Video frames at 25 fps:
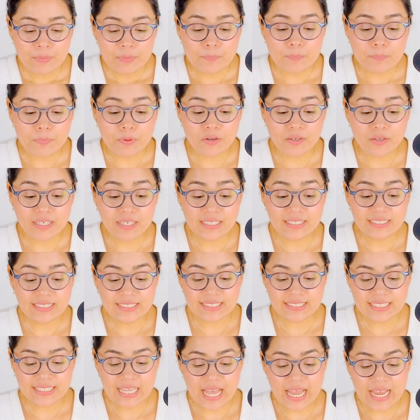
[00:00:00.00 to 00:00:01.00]
Burning
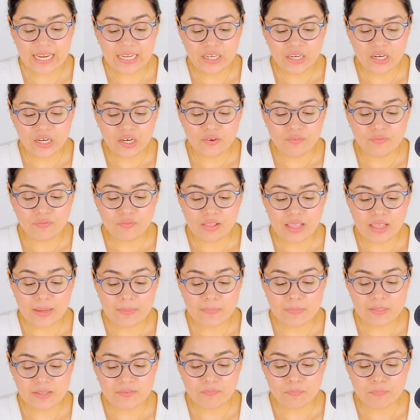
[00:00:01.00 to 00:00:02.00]
desire.
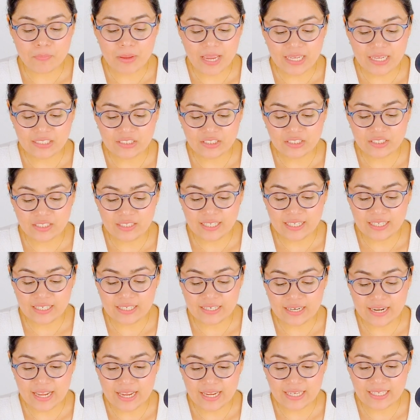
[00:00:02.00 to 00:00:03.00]
Flames of passion
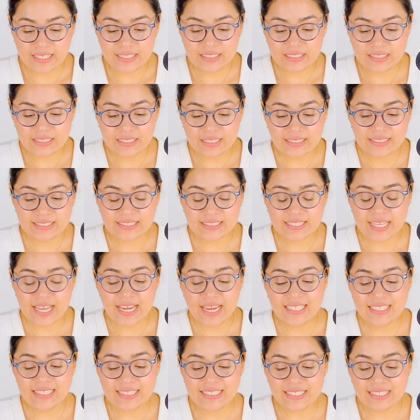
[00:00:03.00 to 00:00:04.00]
ignite.
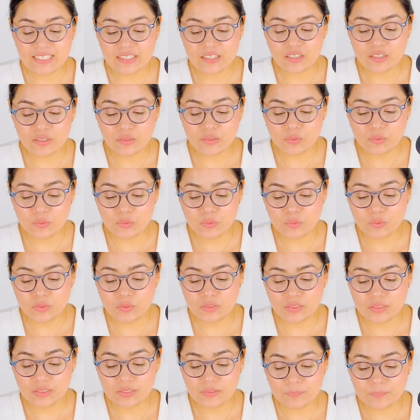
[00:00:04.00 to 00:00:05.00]
Signs and
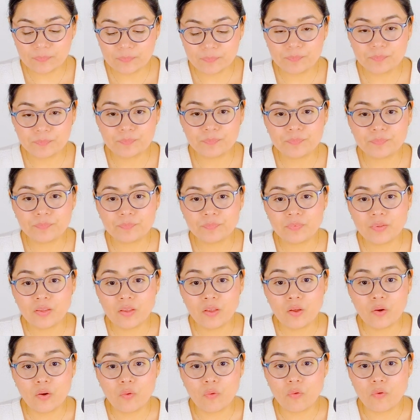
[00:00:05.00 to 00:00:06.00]
clues.
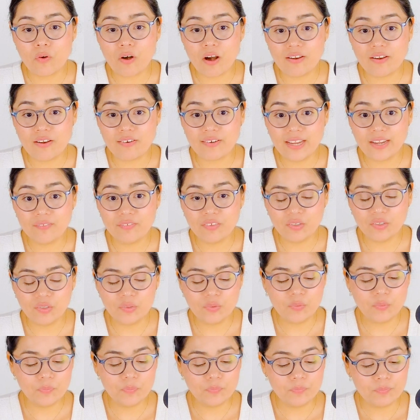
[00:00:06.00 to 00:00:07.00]

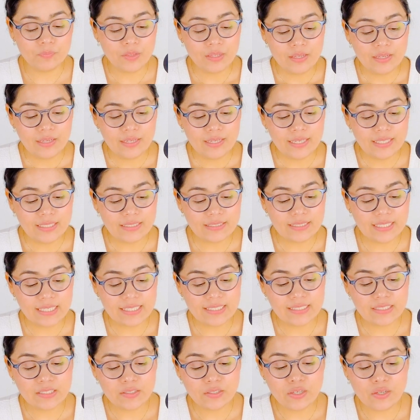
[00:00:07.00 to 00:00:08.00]
Rendezvous. It
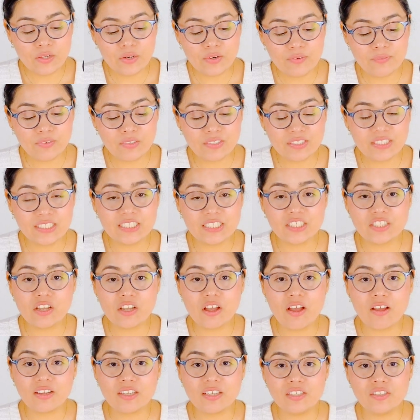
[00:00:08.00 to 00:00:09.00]
says the universe is
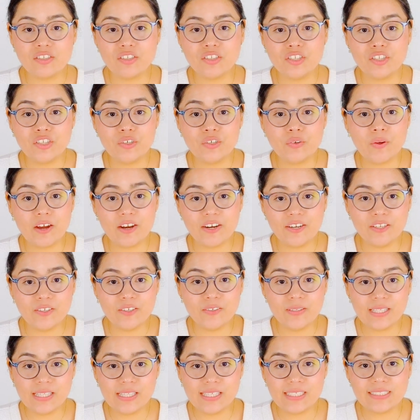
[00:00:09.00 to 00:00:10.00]
talking to you. Are
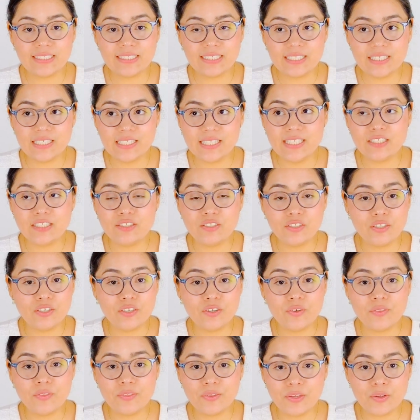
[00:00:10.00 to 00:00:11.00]
you listening? Do you
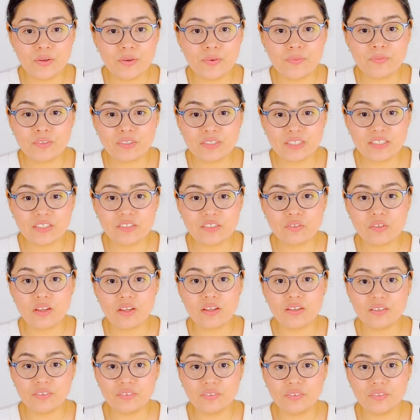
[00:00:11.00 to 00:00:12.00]
know the universe is
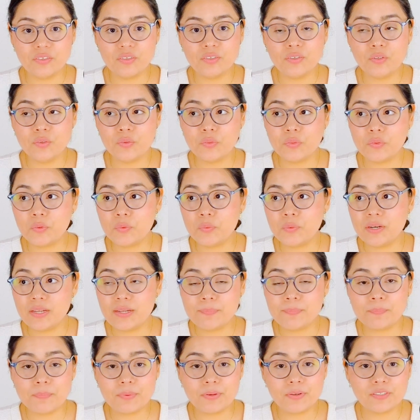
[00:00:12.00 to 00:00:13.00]
talking to you through
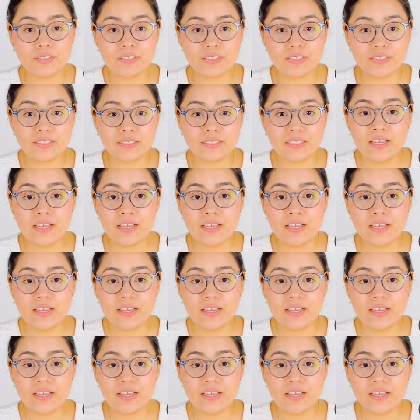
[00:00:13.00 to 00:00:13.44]
numbers,